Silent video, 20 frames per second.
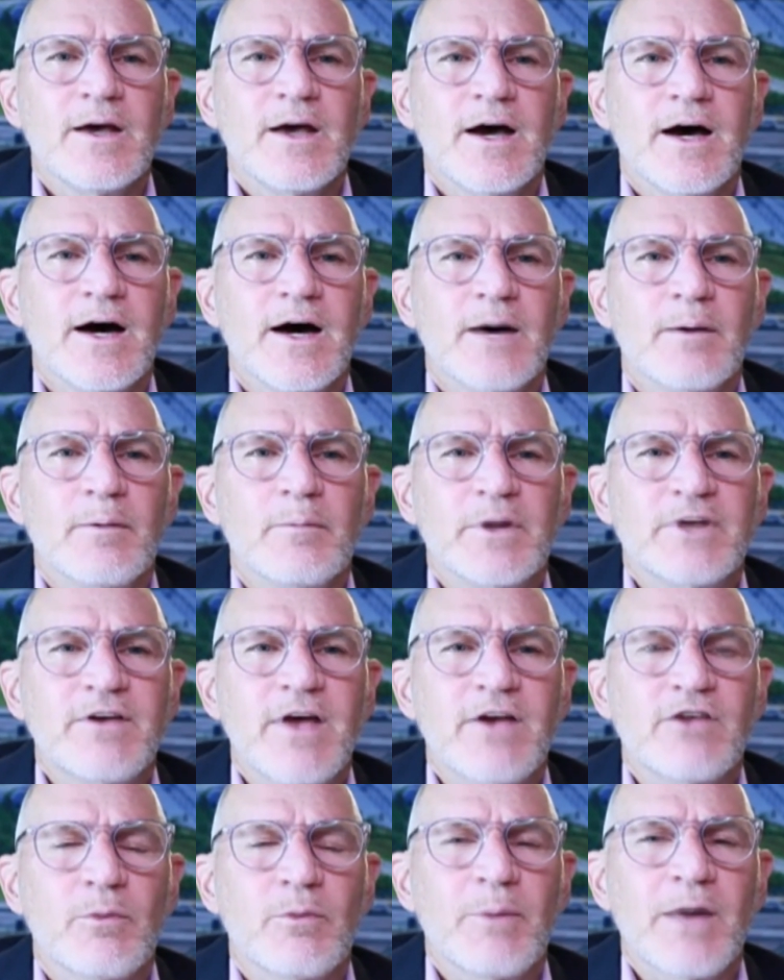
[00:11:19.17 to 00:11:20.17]
uh, but
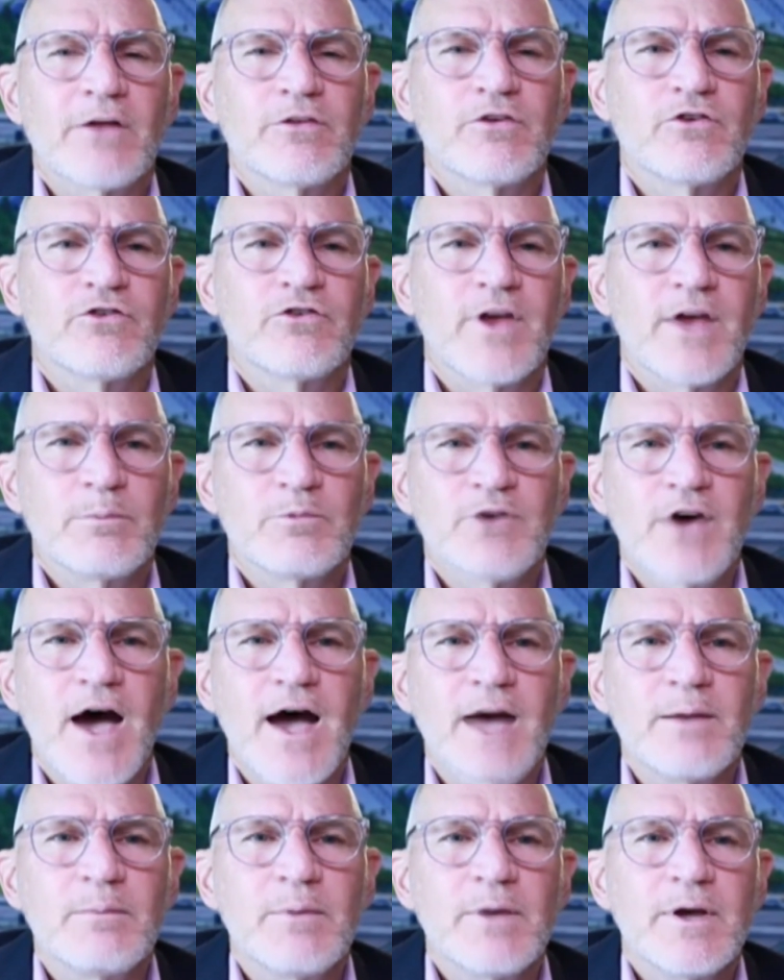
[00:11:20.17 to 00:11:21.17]
takes about the same
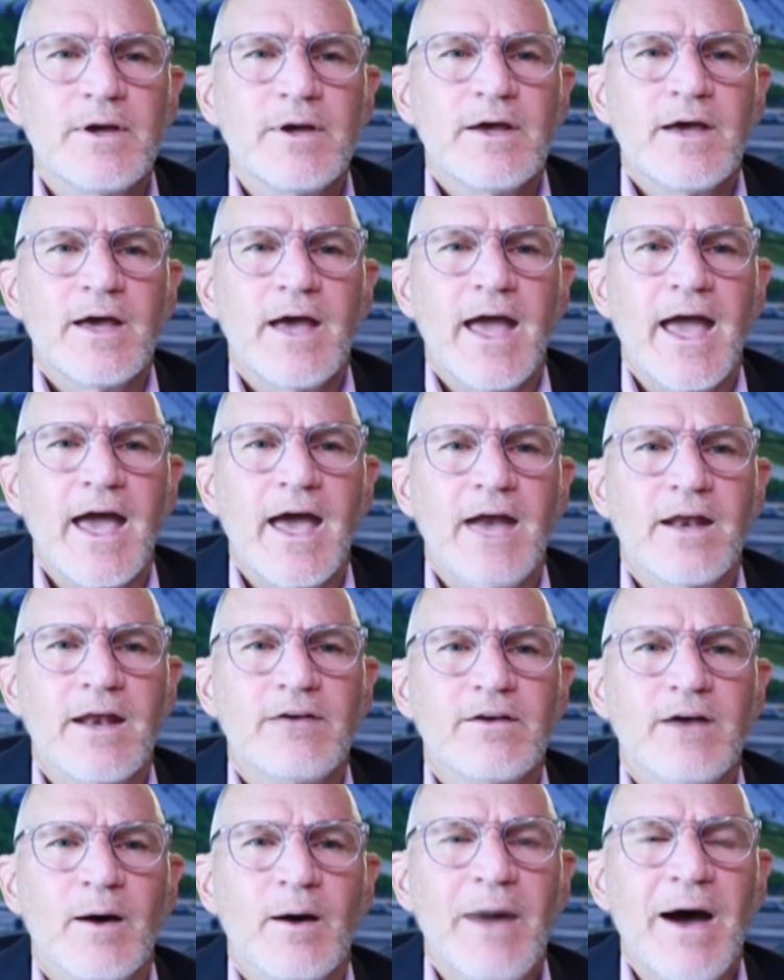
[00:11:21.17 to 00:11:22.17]
time
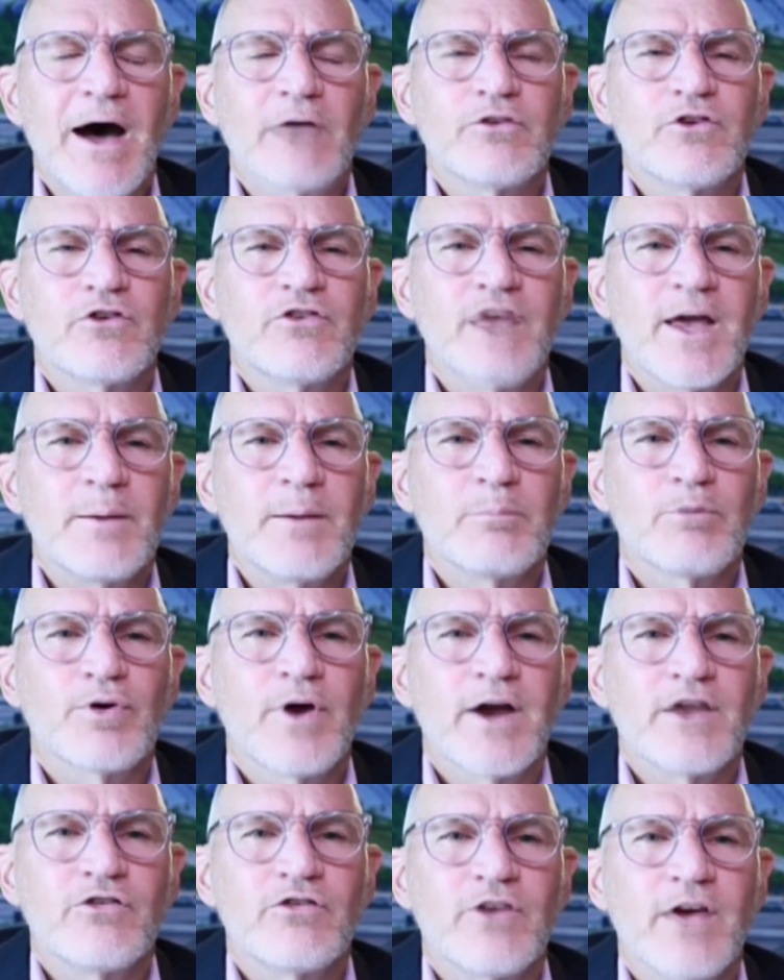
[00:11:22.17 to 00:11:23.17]
and about the same
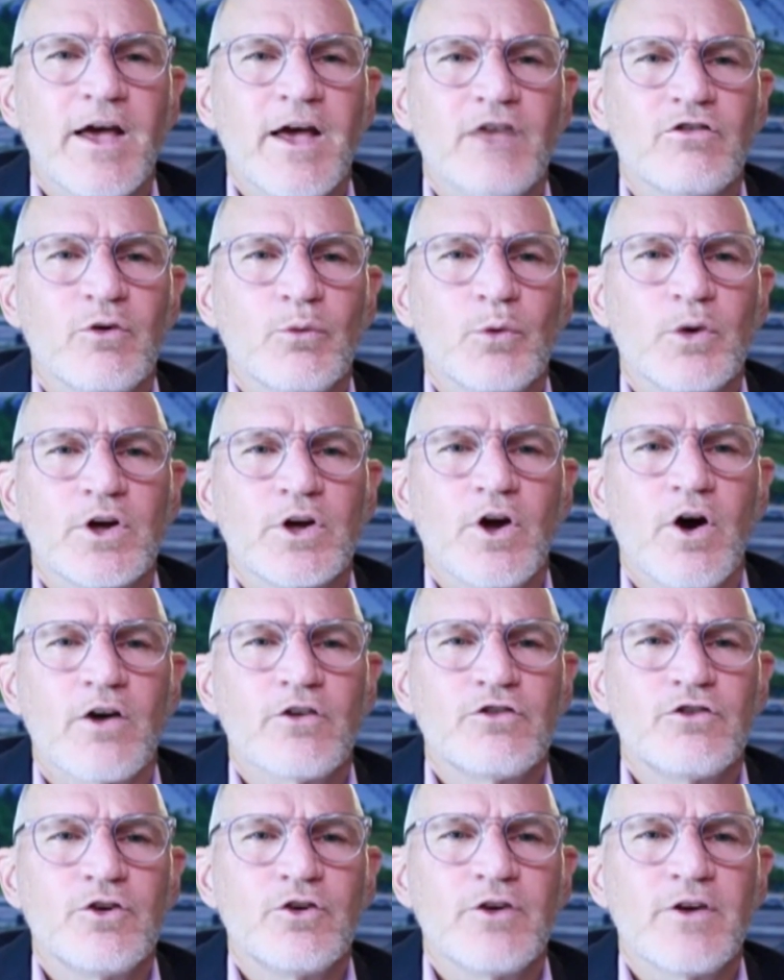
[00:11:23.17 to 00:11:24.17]
price as it would
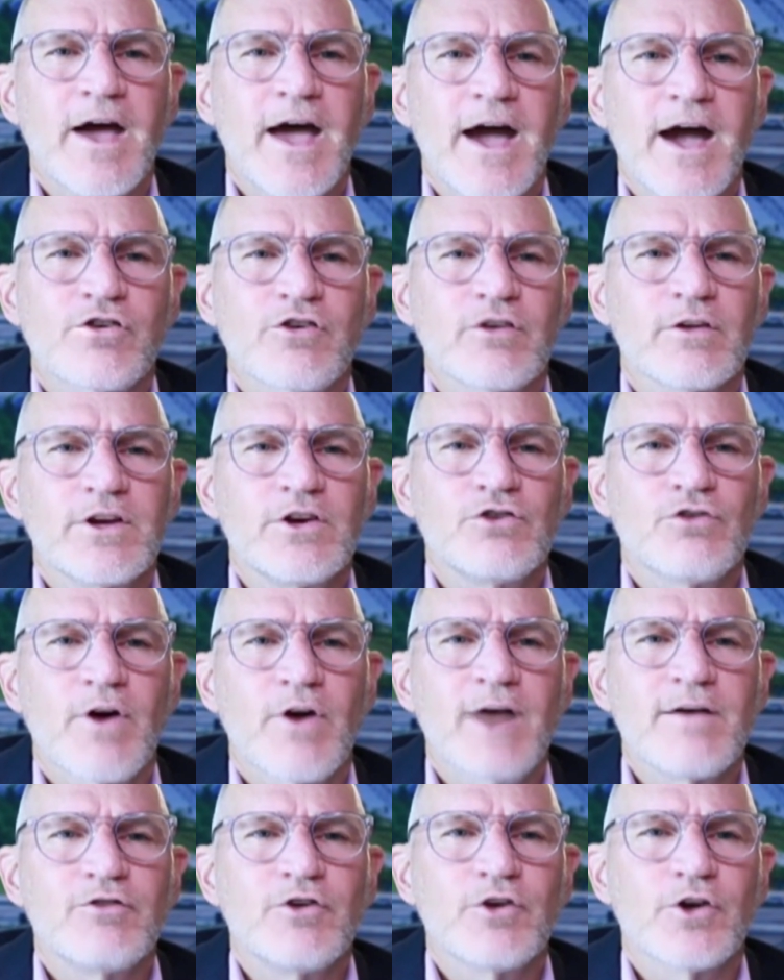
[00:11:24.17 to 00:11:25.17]
cost you to actually
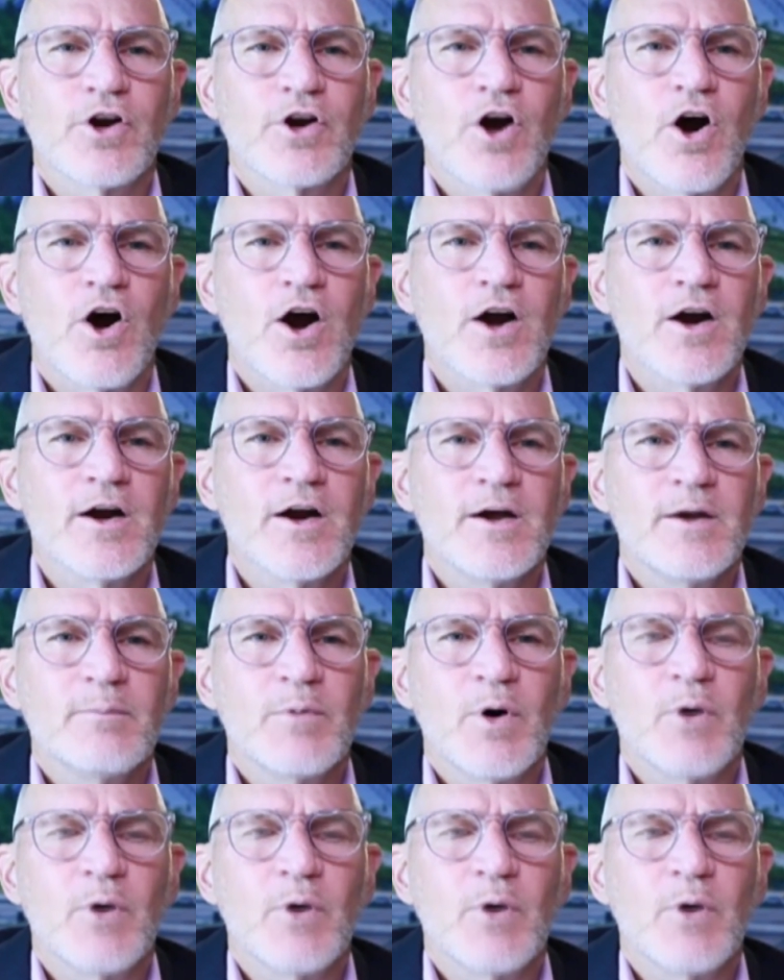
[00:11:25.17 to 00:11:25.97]
drive your car,